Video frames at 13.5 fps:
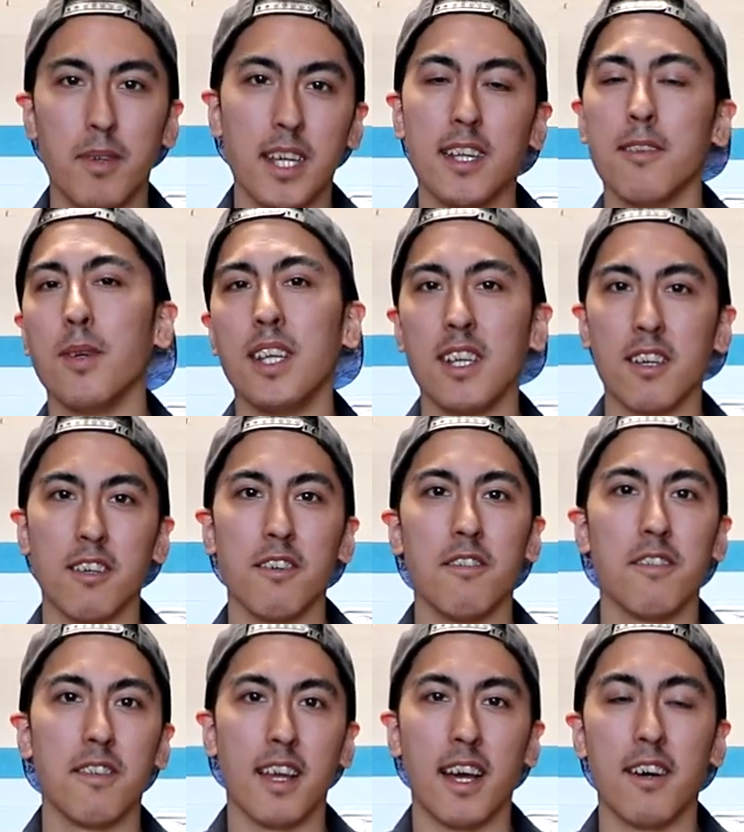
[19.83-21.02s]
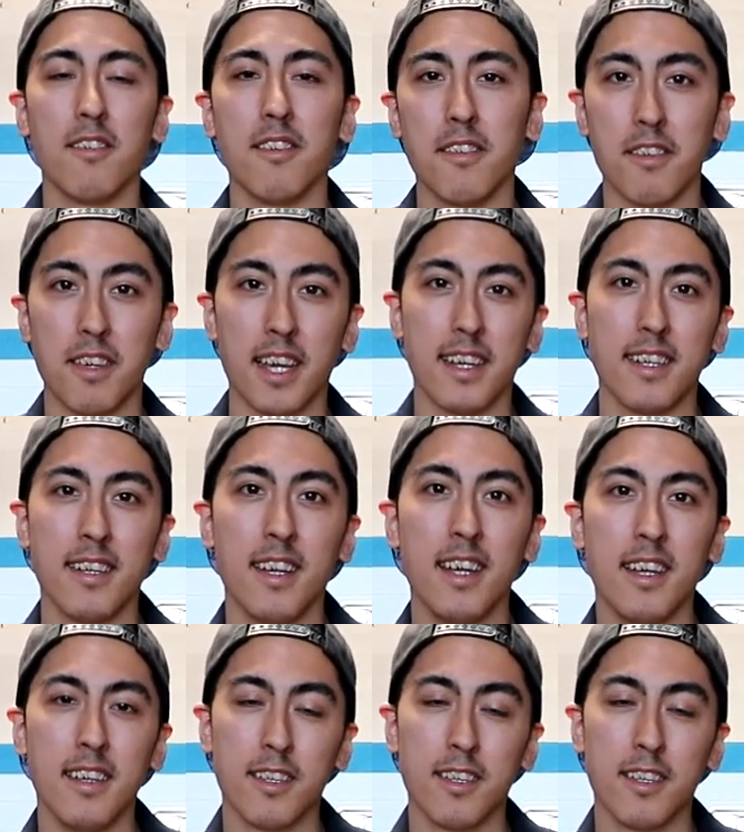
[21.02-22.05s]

get as many cars out as you can